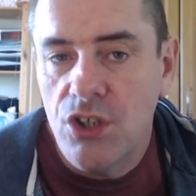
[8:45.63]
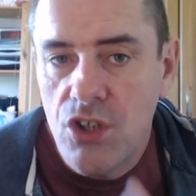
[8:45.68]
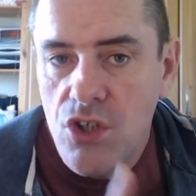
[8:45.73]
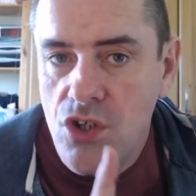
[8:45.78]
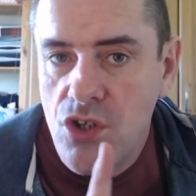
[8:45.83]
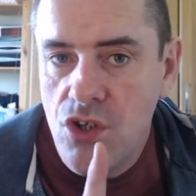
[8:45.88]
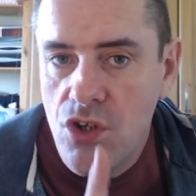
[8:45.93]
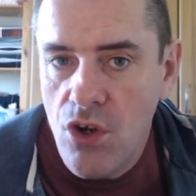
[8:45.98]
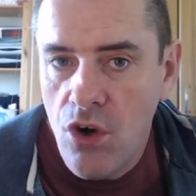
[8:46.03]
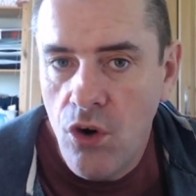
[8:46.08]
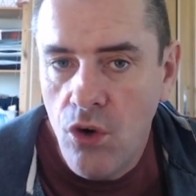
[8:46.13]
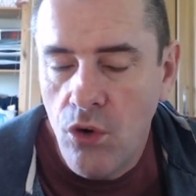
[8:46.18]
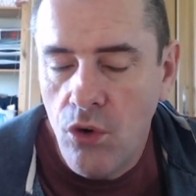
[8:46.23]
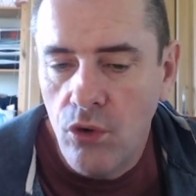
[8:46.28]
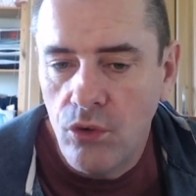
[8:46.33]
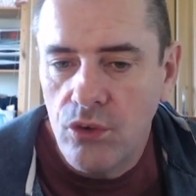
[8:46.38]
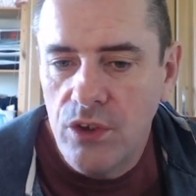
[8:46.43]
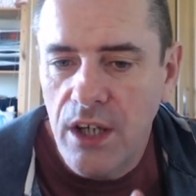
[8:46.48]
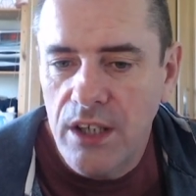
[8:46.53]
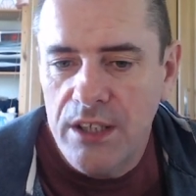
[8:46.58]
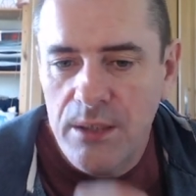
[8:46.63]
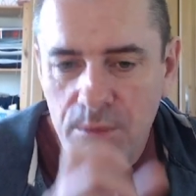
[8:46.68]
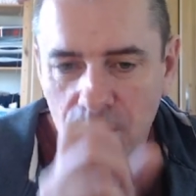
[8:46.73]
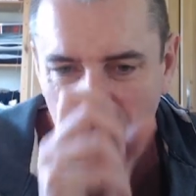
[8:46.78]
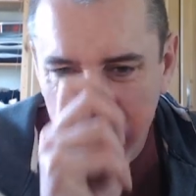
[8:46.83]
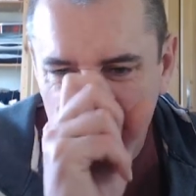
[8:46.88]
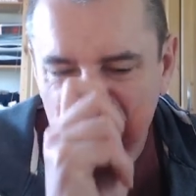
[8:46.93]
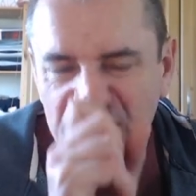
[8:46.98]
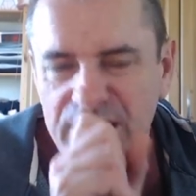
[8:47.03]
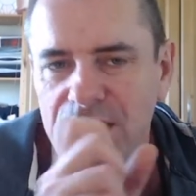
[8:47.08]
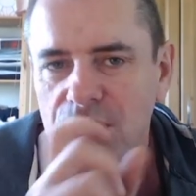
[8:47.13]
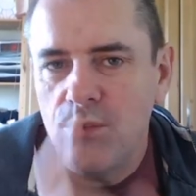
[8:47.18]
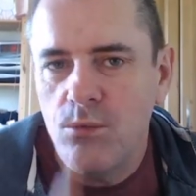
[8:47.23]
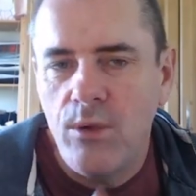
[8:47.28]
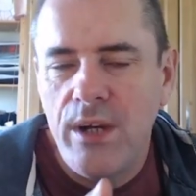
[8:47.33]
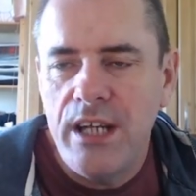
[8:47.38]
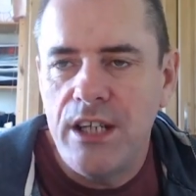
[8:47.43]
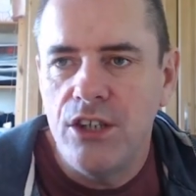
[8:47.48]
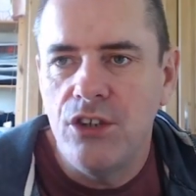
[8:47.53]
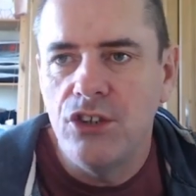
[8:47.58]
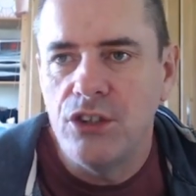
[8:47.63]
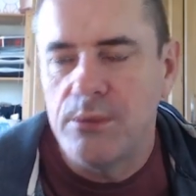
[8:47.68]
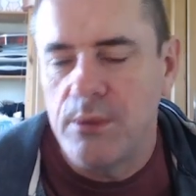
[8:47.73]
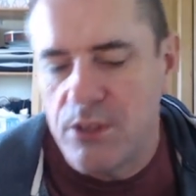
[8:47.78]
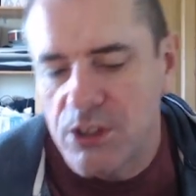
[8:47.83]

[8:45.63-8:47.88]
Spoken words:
No, not anymore. Not the way it used to be.